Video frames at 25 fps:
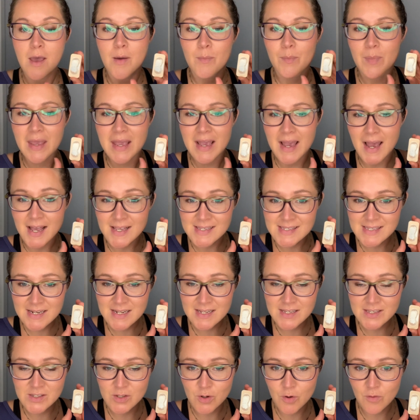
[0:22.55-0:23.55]
Because it
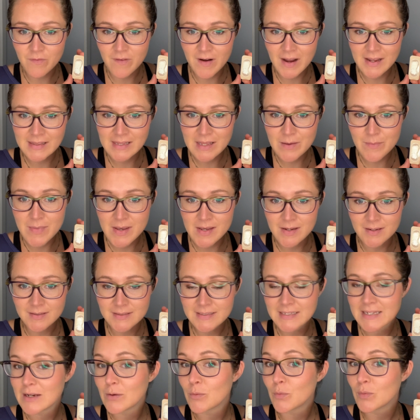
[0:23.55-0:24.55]
is so finely
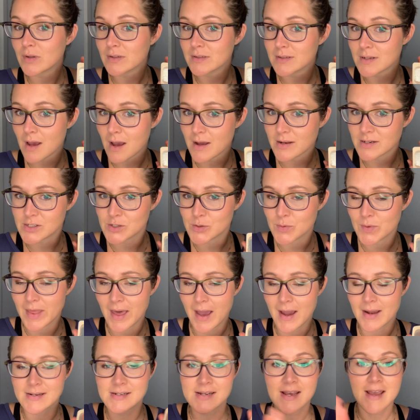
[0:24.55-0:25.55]
milled, it will not do
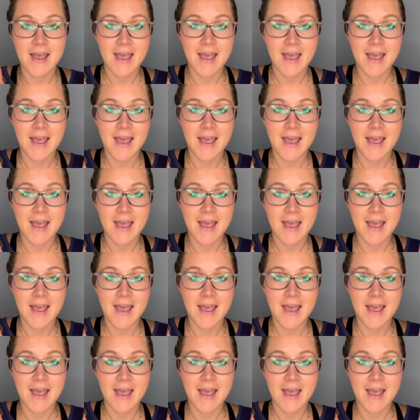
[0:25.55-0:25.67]
that.